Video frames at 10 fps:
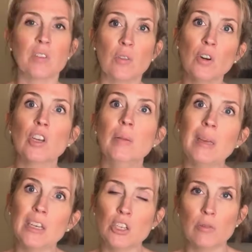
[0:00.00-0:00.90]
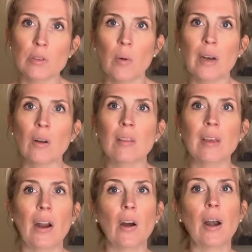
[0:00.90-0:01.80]
So there could be issues going on
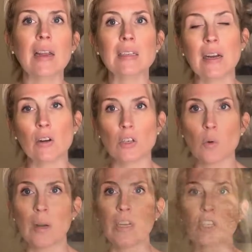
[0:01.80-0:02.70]
there, and territory